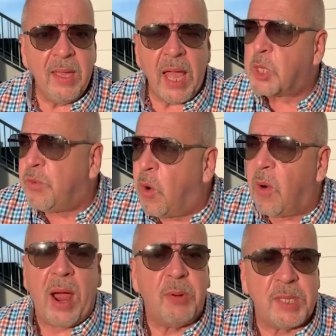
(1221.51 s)
It's
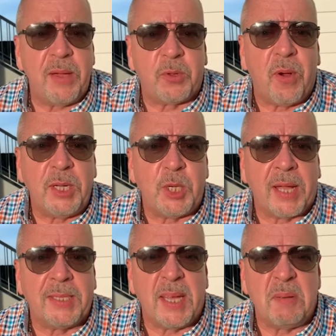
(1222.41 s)
4 hours after I
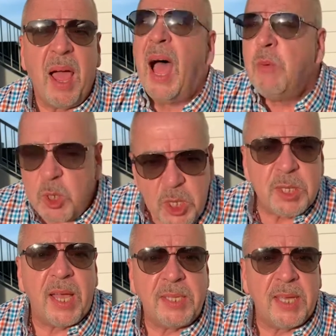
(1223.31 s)
checked in. I would
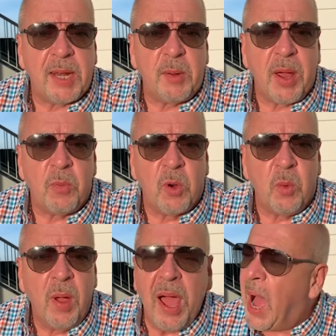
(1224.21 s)
just like to get in my room.